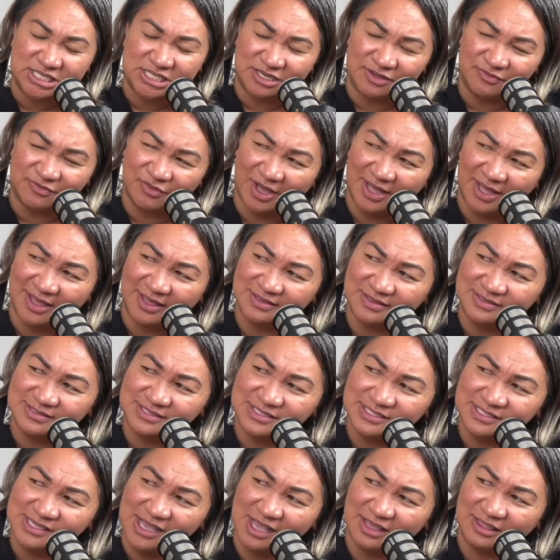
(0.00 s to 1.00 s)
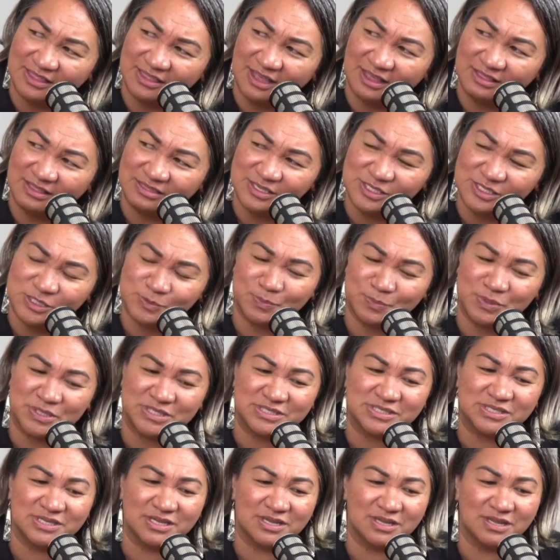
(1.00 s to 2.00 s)
if I can say that, this
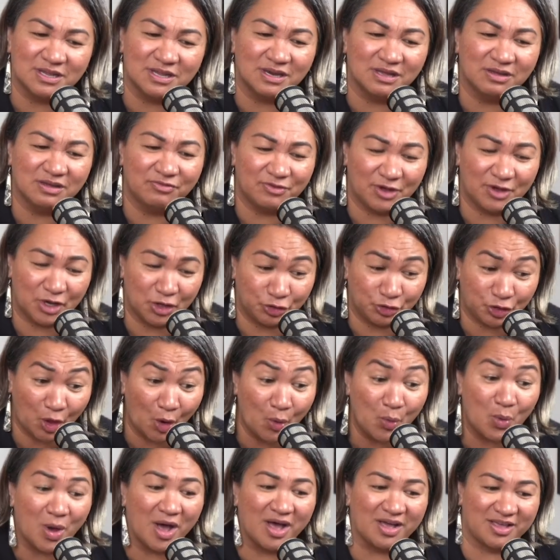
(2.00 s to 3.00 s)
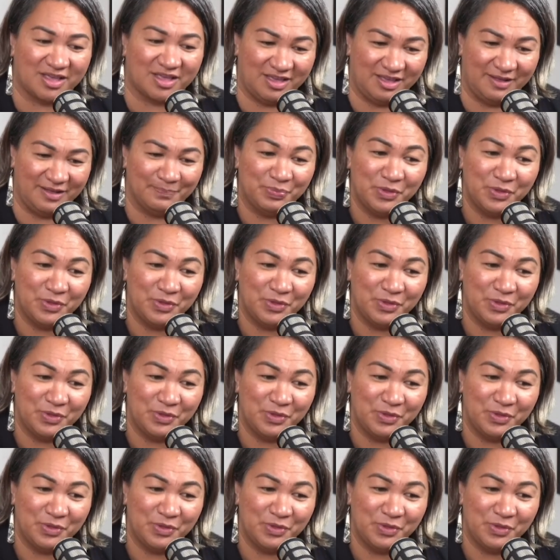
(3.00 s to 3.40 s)
particular whakatauaki.